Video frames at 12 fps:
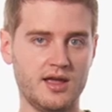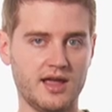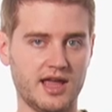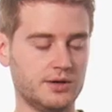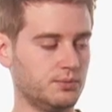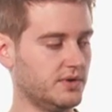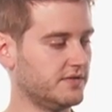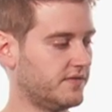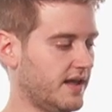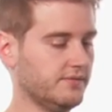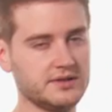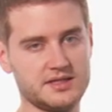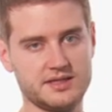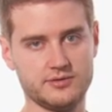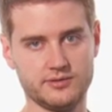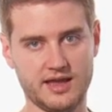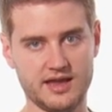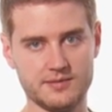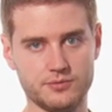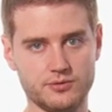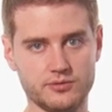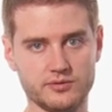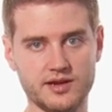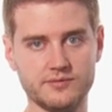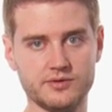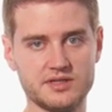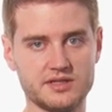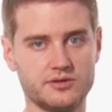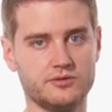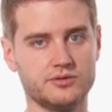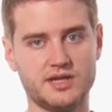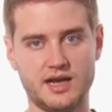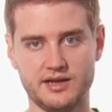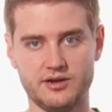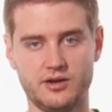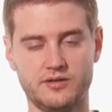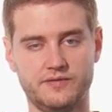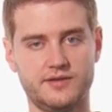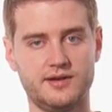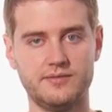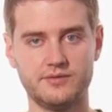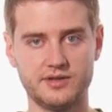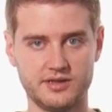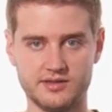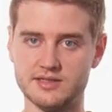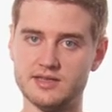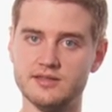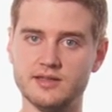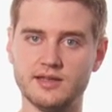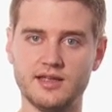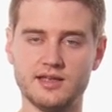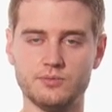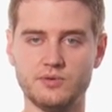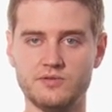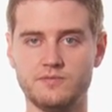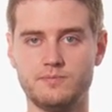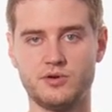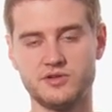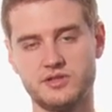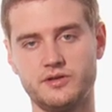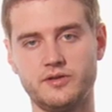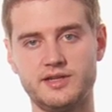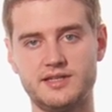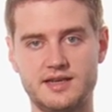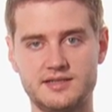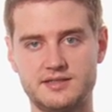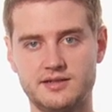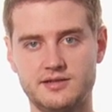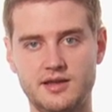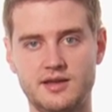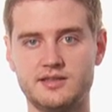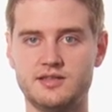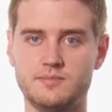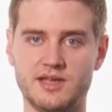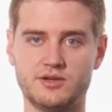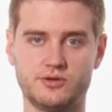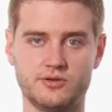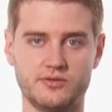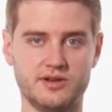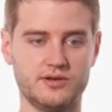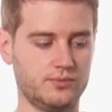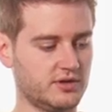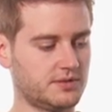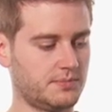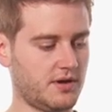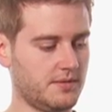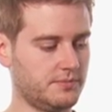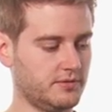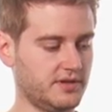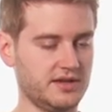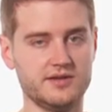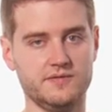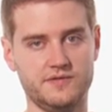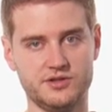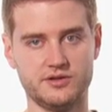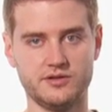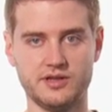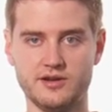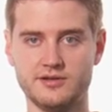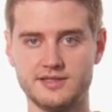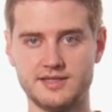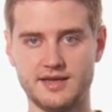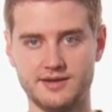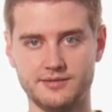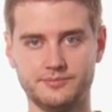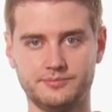And we've every single cable and every single tie off and everything that's in the kit we've personally tested to make sure that it works properly and efficiently on set.